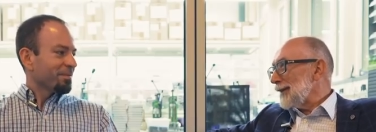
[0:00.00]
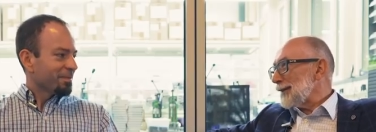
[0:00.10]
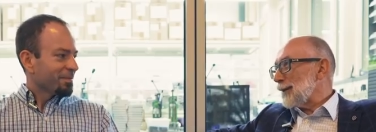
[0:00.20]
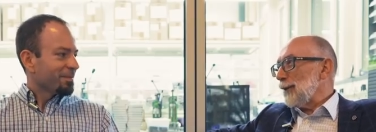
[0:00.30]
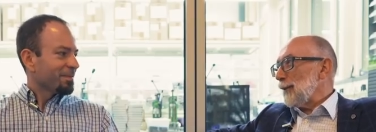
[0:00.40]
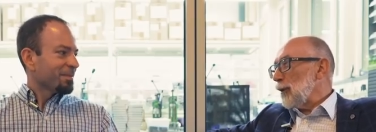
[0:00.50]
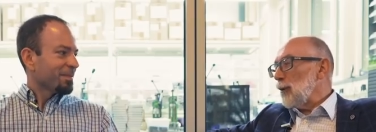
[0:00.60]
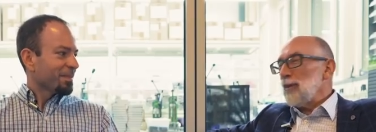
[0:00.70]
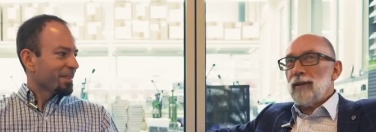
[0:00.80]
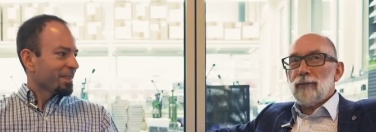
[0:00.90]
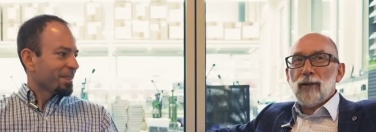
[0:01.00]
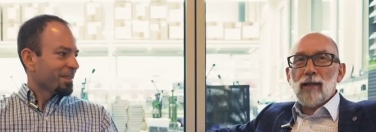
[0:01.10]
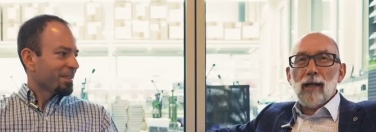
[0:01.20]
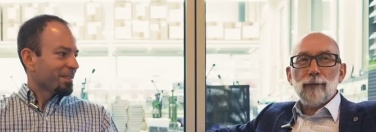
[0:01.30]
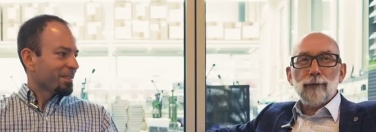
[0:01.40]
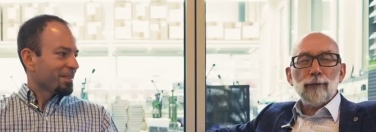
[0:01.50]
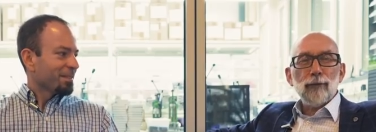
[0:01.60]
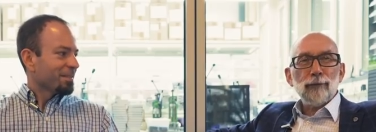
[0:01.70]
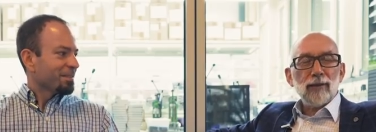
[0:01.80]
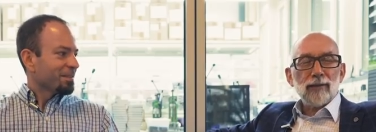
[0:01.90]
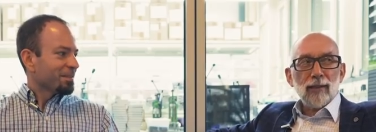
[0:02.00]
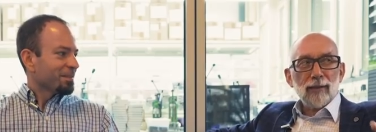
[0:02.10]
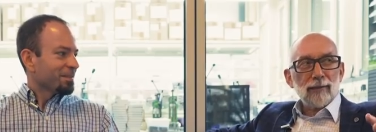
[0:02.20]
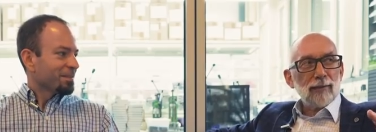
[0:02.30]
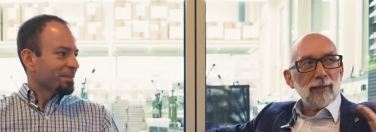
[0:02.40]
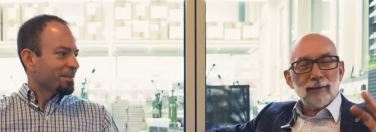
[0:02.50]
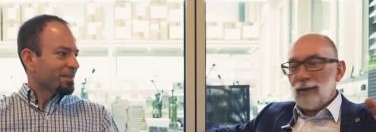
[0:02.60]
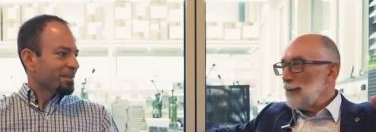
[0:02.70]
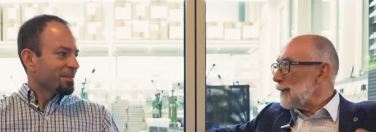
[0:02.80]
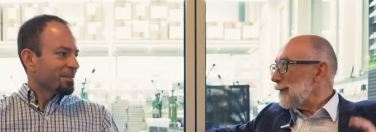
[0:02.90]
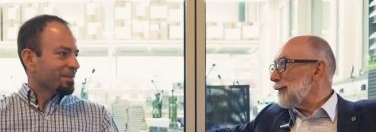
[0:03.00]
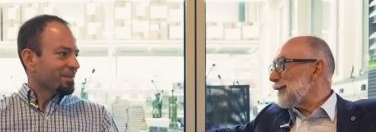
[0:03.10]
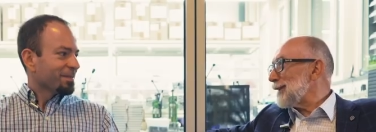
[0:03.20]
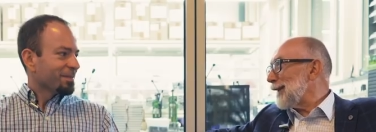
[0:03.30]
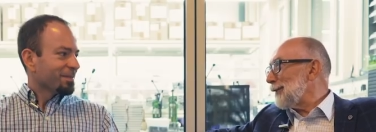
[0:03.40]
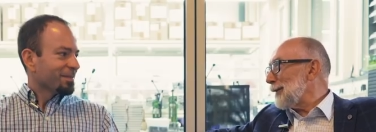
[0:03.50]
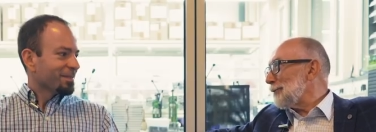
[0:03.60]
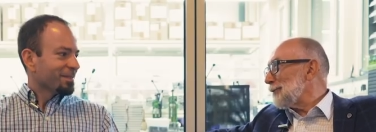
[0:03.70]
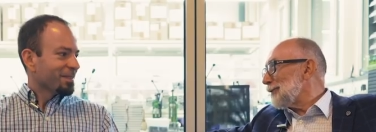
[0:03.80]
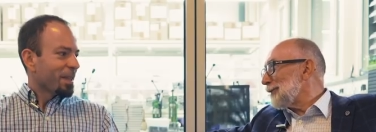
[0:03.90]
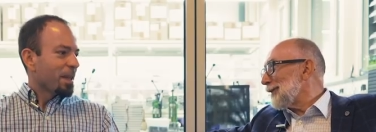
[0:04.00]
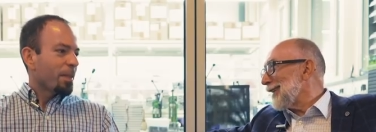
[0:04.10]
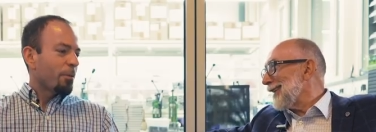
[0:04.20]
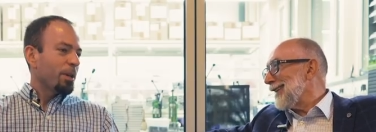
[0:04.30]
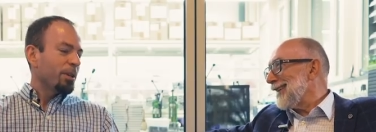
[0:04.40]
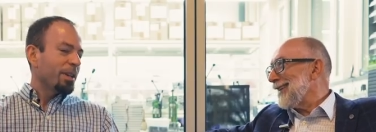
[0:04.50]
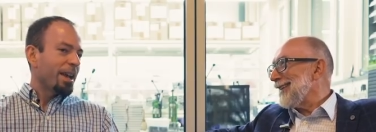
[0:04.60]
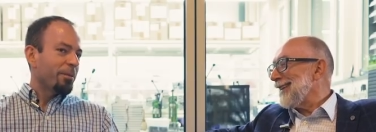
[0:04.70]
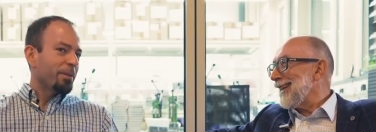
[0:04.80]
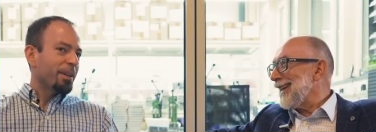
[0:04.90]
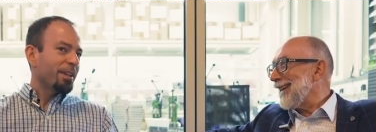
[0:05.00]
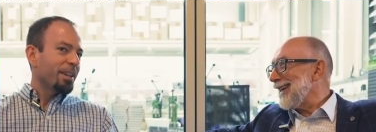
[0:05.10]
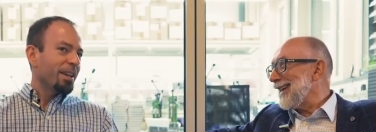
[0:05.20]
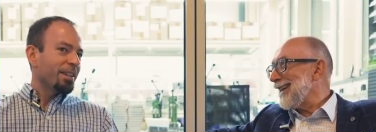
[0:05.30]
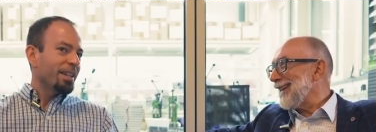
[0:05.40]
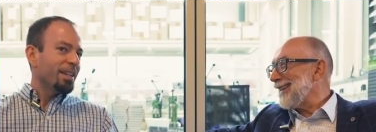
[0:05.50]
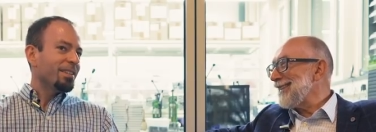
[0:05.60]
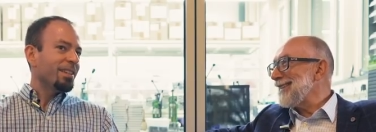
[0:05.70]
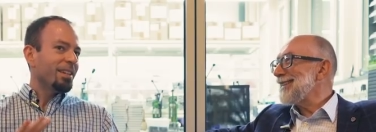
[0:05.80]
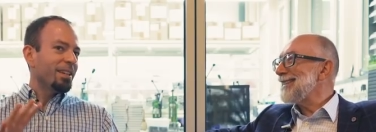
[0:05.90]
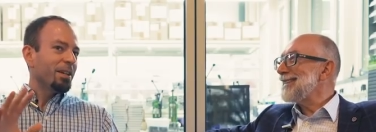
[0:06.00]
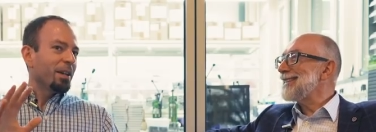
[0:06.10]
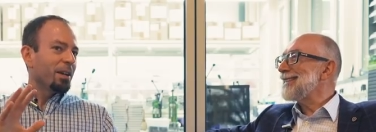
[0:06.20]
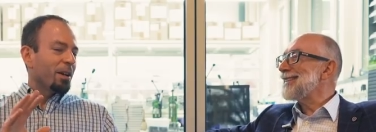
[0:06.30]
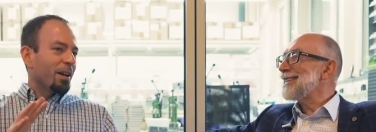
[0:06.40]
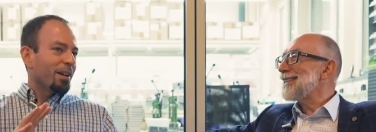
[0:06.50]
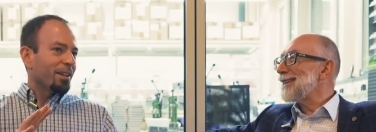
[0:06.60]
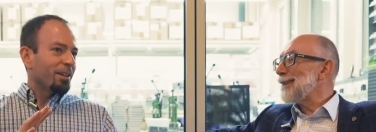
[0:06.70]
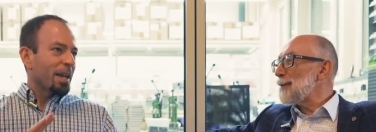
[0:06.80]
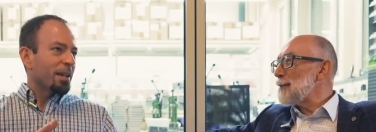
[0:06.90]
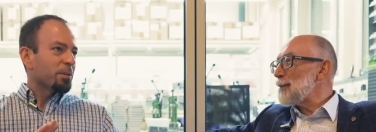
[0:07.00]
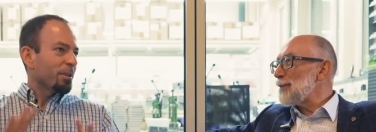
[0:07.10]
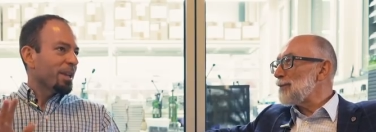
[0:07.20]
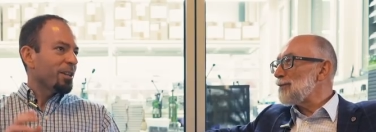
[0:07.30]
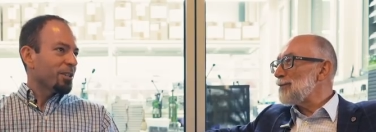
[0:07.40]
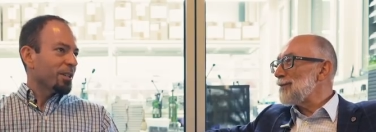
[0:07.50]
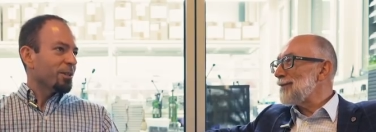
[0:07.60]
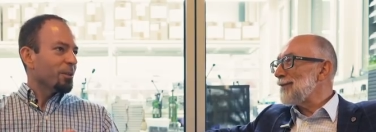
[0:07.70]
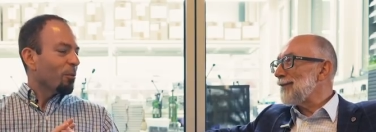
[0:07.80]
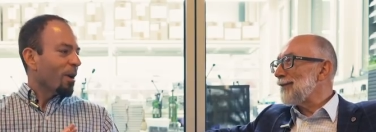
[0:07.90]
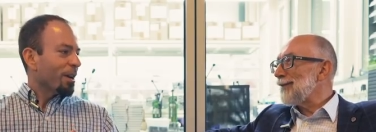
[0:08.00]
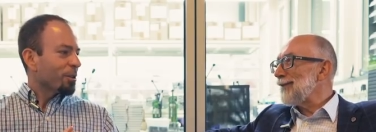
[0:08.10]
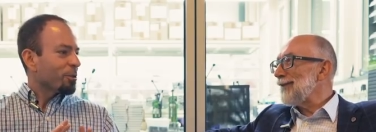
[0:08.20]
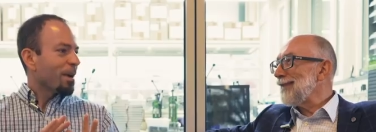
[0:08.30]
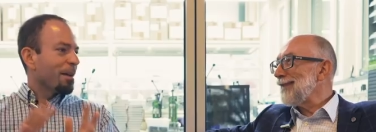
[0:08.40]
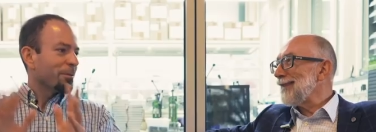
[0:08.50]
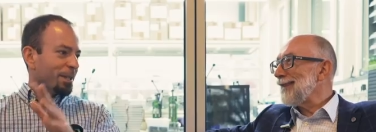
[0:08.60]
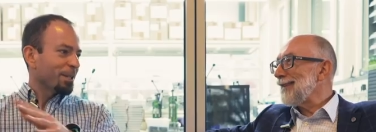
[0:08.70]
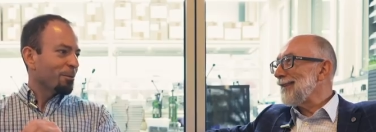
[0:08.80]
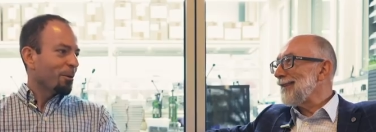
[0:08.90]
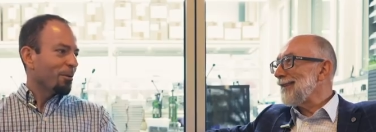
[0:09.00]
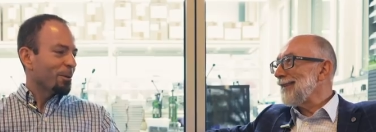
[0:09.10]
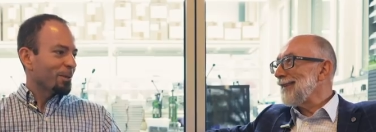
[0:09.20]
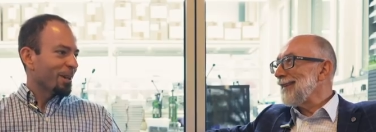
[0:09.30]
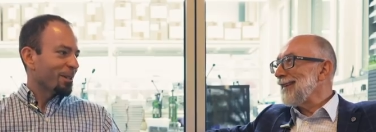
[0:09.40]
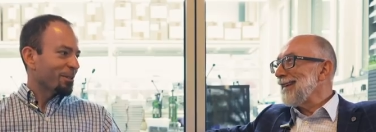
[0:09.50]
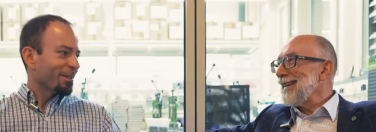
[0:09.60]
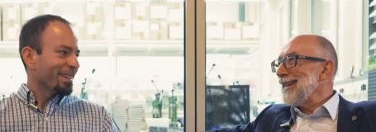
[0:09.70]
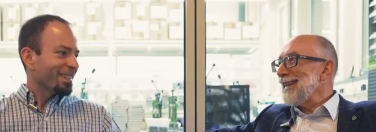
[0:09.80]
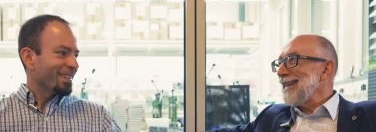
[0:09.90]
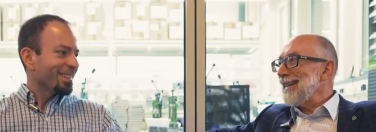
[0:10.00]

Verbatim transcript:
Speaker 1: So at moment we have 56, I think, or 57.
Speaker 2: That way you could have a, an easy uh, explanation as to why you're traveling to all those countries